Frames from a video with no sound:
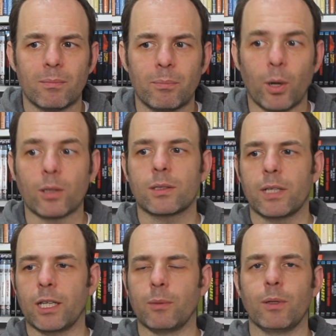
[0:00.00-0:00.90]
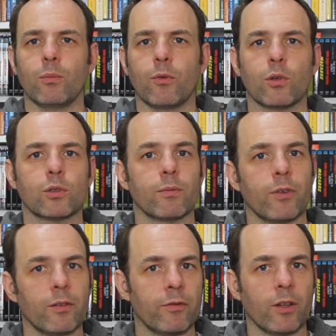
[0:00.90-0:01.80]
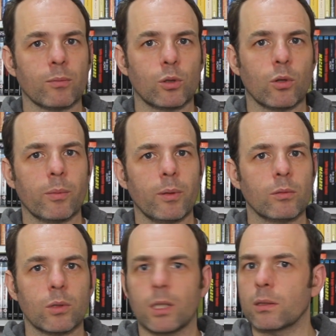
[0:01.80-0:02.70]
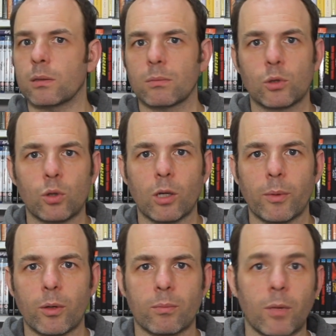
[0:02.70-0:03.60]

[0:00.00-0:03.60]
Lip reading: But anyway, we've got some fun films to talk about, so let's talk about them.